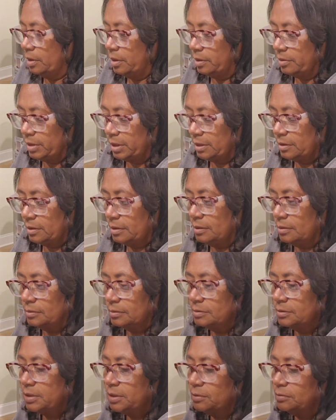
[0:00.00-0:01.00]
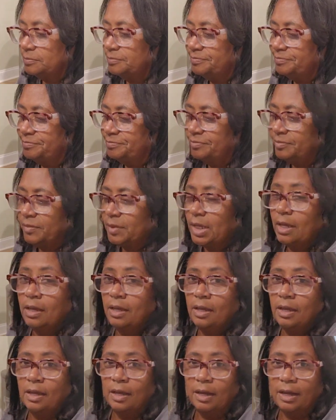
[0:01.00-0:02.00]
All right, so
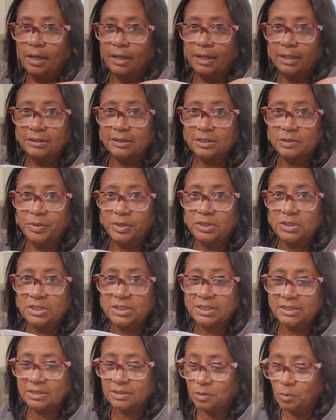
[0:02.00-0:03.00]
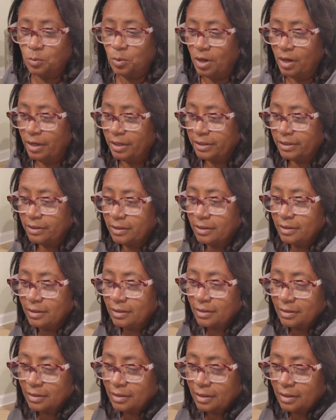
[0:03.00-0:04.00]
I got the sponges and some water.
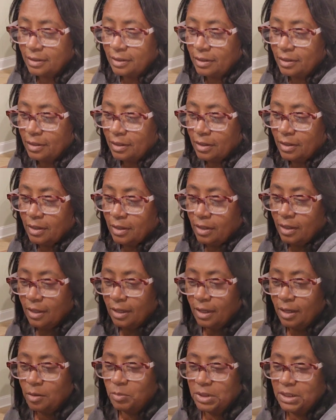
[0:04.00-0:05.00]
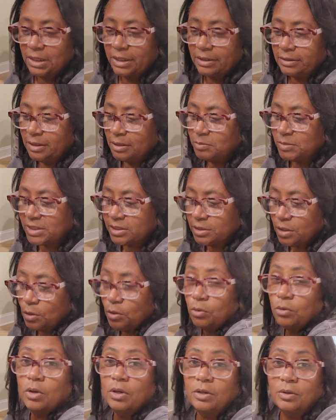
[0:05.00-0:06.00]
I'm gonna let them
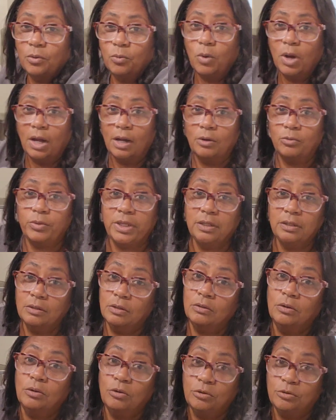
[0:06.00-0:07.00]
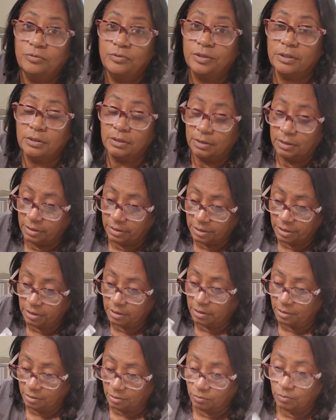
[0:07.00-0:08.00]
soak while we go over
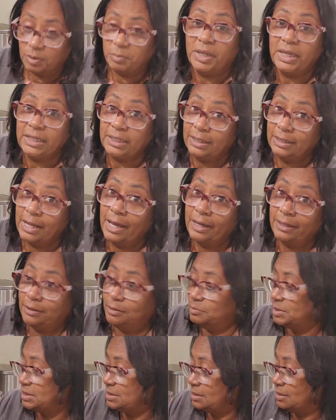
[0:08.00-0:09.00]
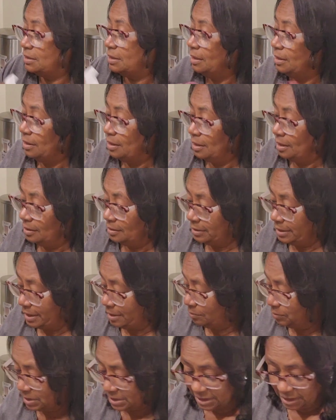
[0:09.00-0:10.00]
the remaining items
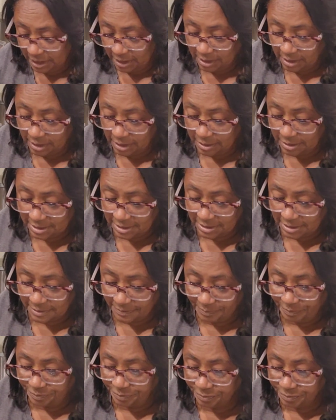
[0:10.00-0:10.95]
that was in this.